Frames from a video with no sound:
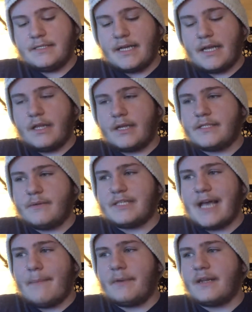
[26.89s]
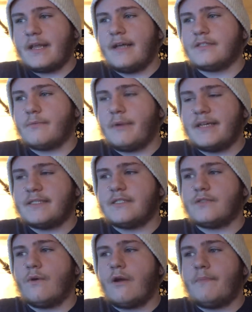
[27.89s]
take a look and see what's happening. Cancer,
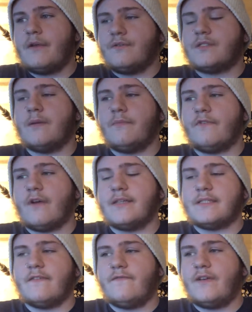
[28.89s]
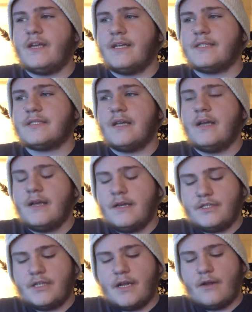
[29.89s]
Pisces, Scorpio, Sun, Moon, Rising, and Venus,
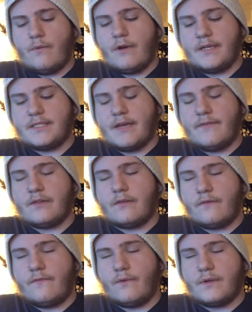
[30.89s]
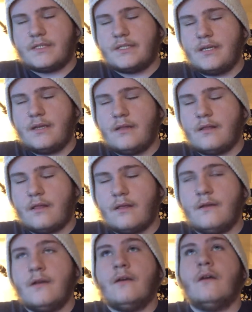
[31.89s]
January 7th to the
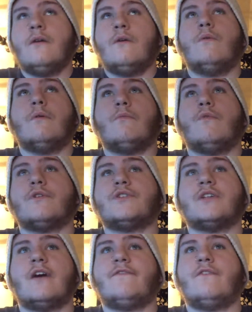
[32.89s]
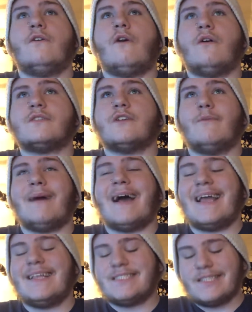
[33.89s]
14th. One more shuffle. Also,
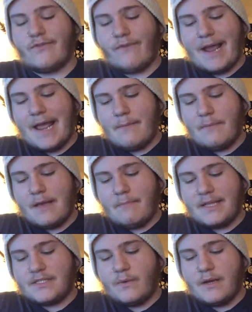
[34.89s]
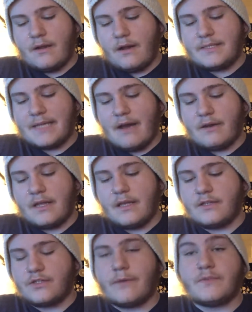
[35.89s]
my Instagram and my Twitter are down in the
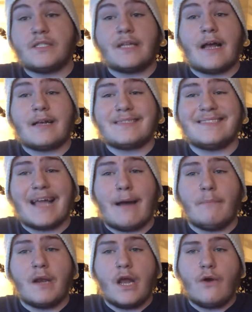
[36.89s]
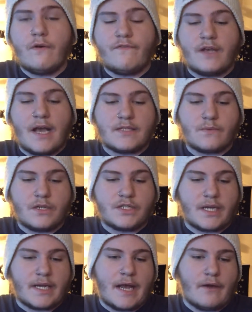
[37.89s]
description box down below if you guys want to
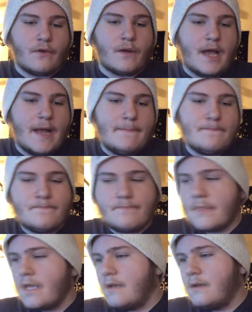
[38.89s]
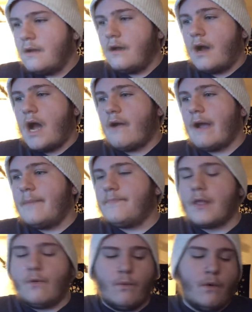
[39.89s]
check it out, okay? All right,
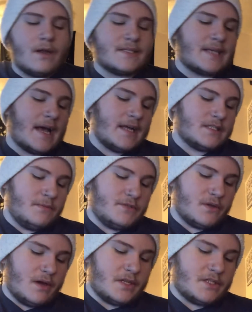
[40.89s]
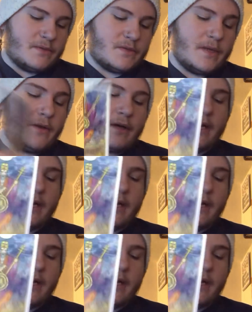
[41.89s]
water signs, mutual energy between you